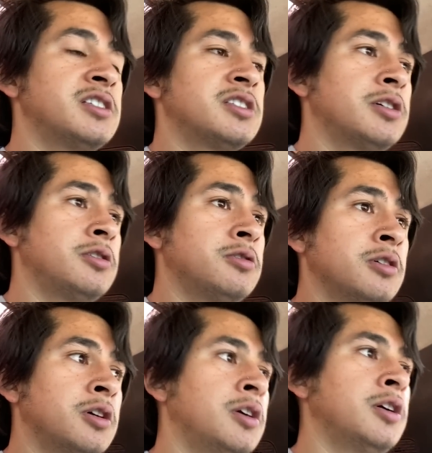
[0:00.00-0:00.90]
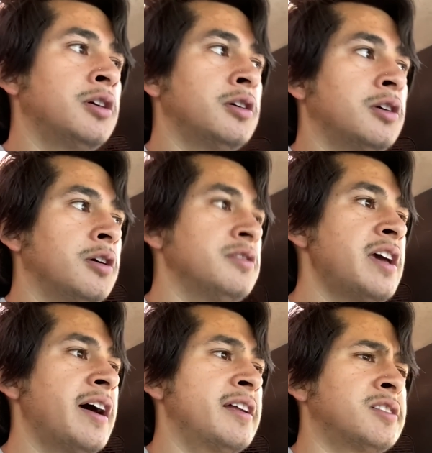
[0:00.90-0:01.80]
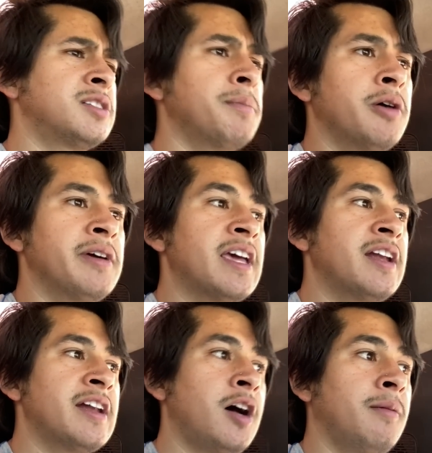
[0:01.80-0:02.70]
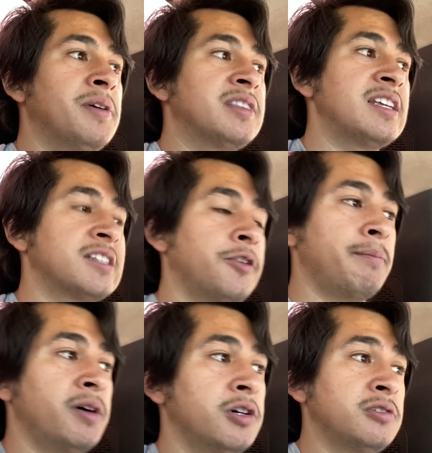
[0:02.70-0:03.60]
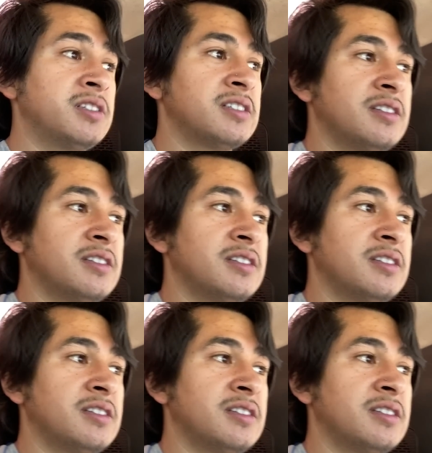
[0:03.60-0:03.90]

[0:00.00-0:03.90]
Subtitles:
So yeah, it's mowing in and out, but these little mows,